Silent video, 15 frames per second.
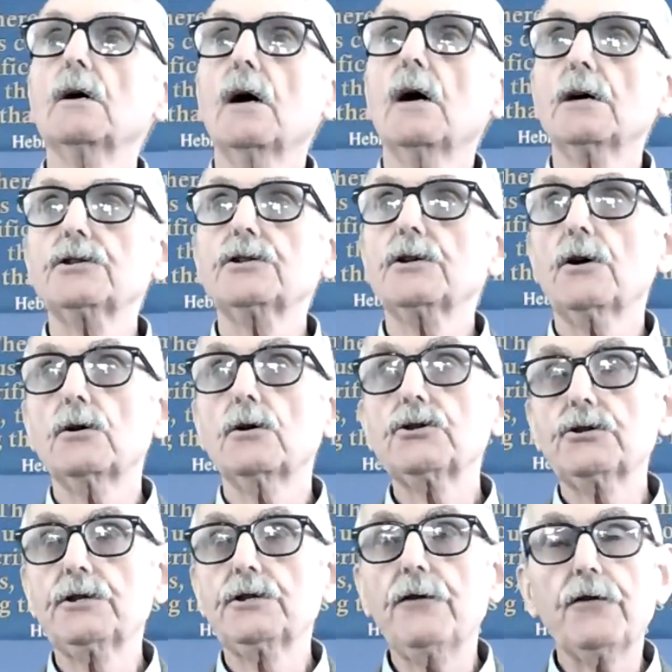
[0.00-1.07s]
under
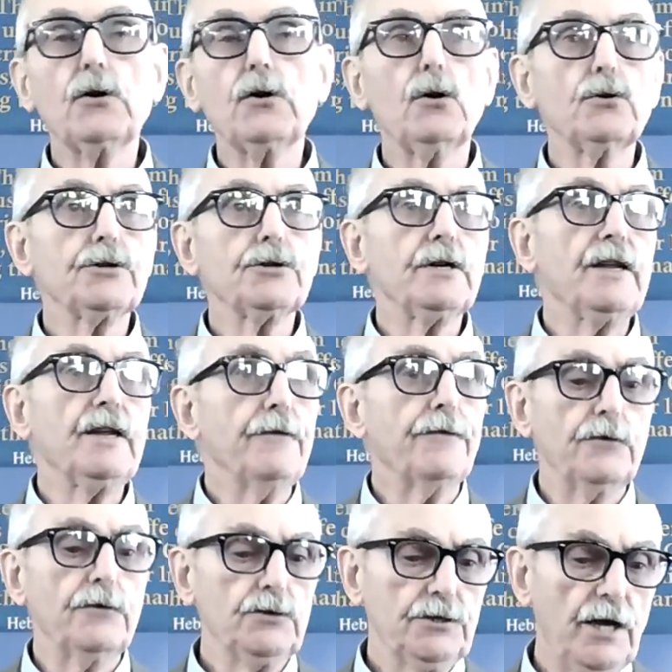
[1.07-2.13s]
those difficult
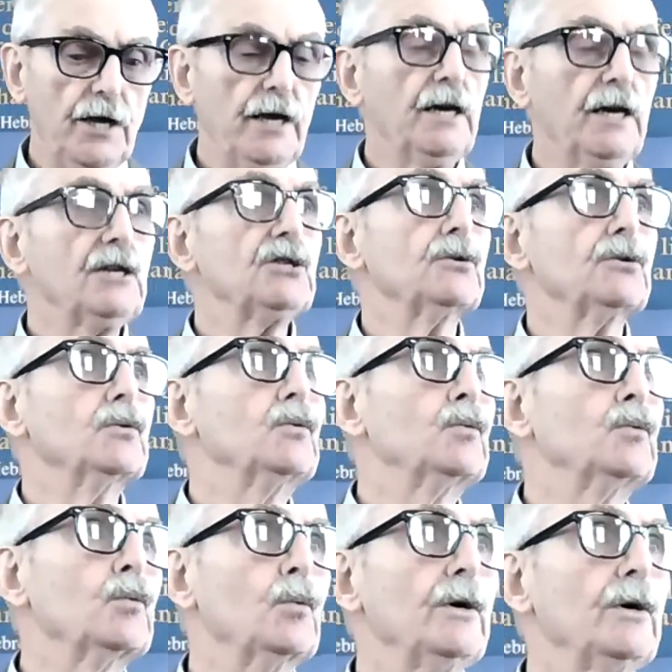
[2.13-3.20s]
infant days
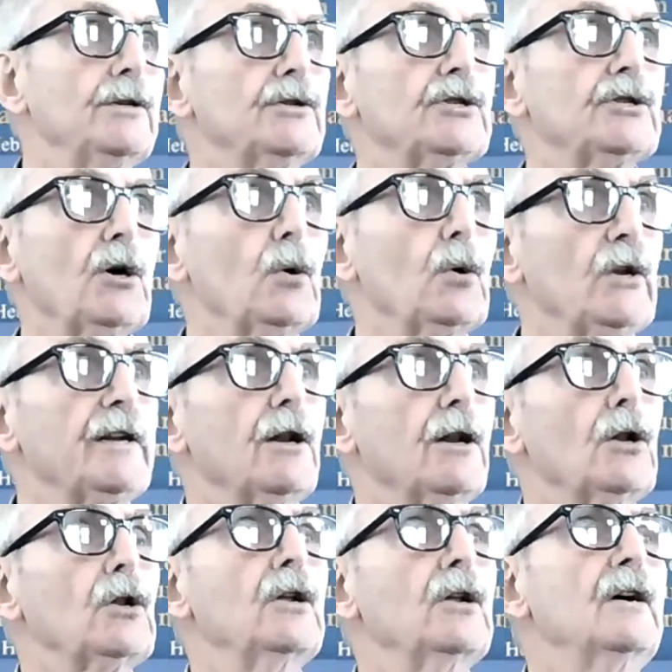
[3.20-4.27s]
with so
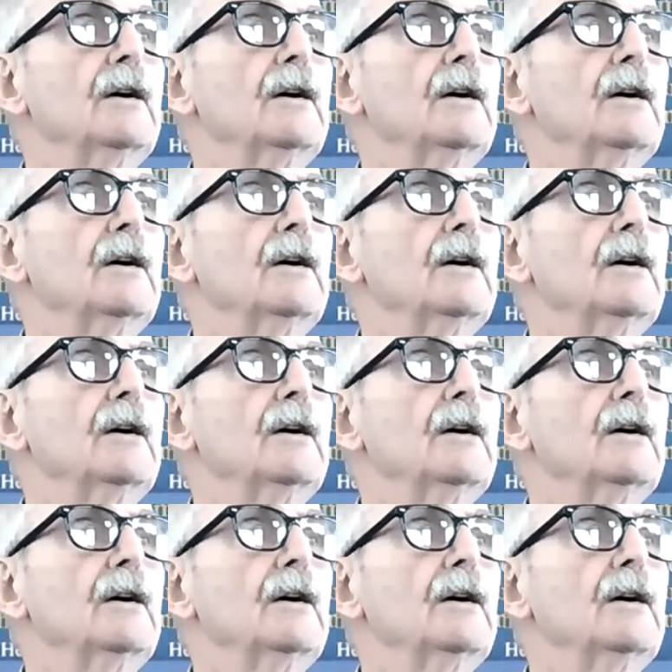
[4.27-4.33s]
little